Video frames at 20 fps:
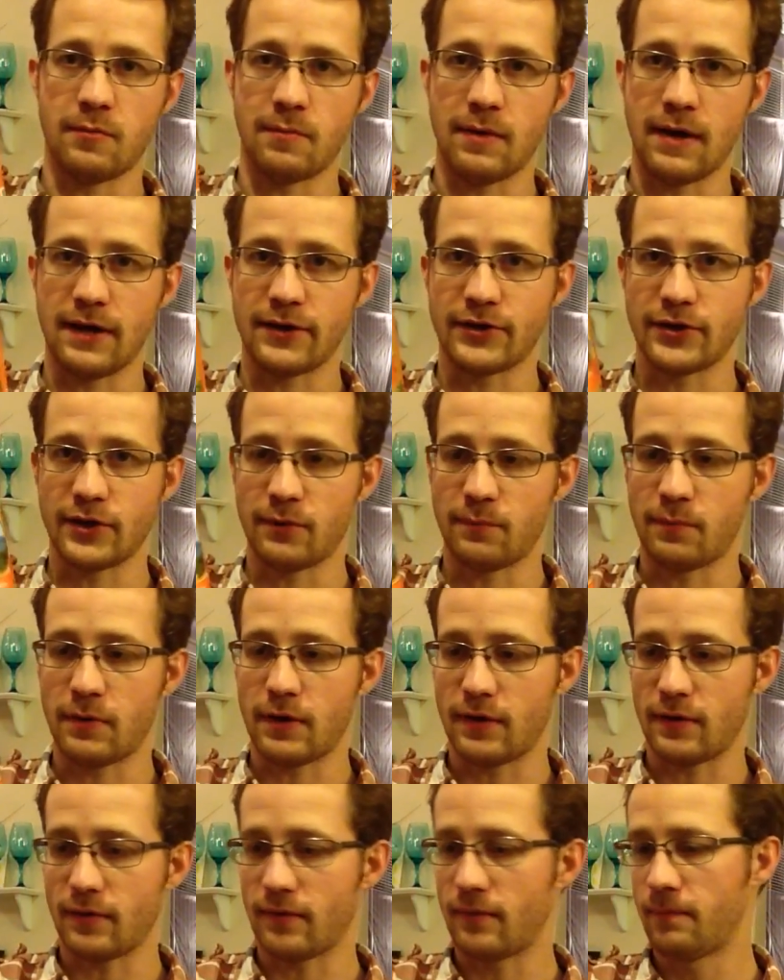batch
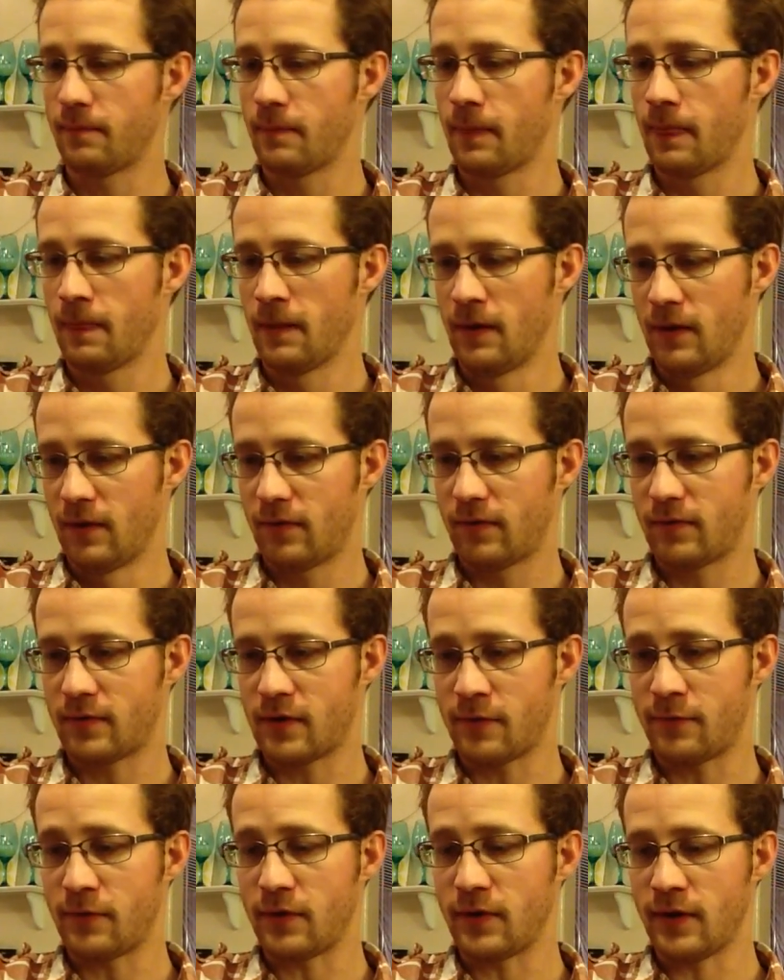Alpine
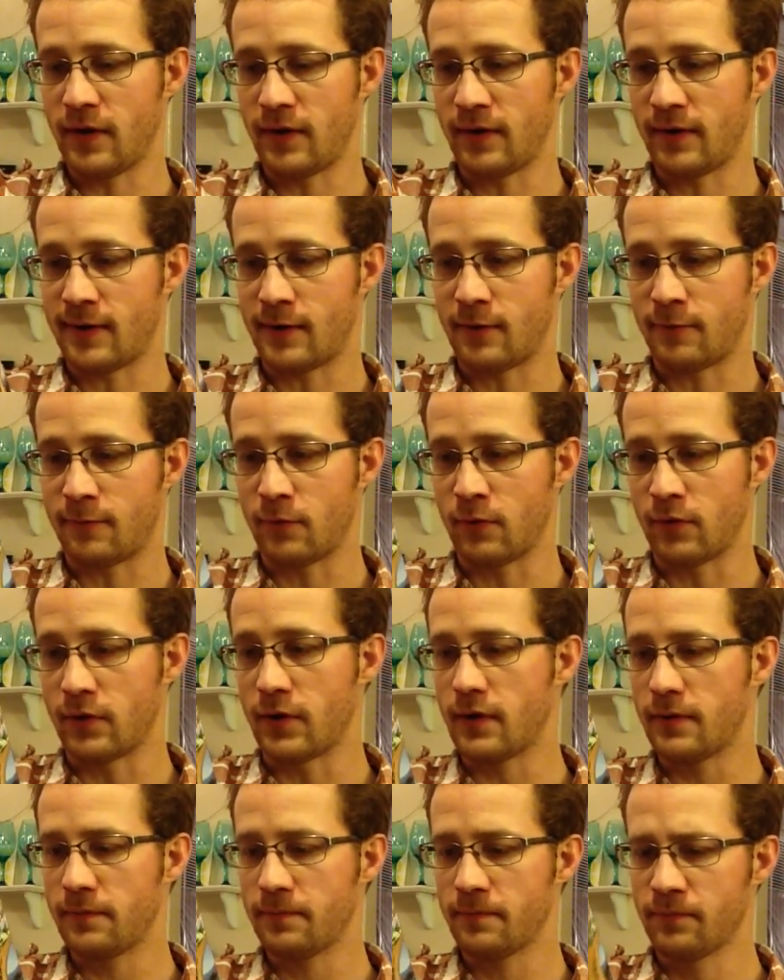stuff you can get in
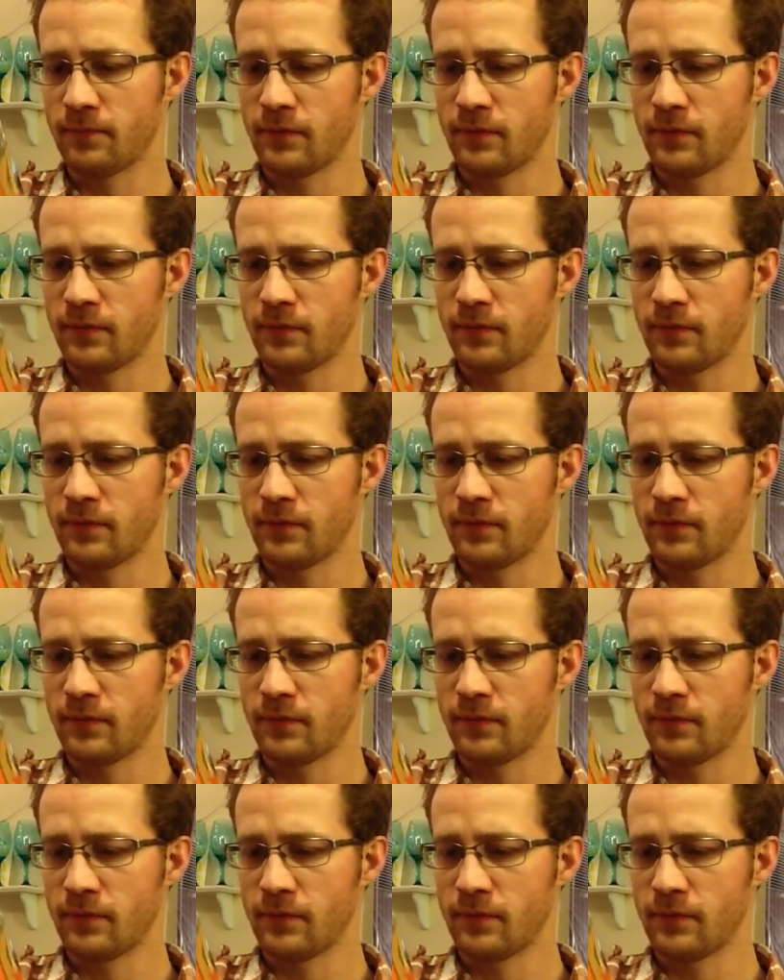California.